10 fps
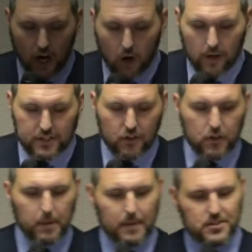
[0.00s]
All right, turn your
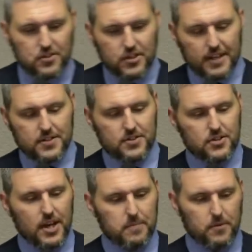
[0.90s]
Bibles to Genesis
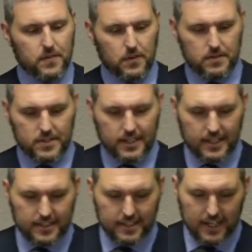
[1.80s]
chapter 13.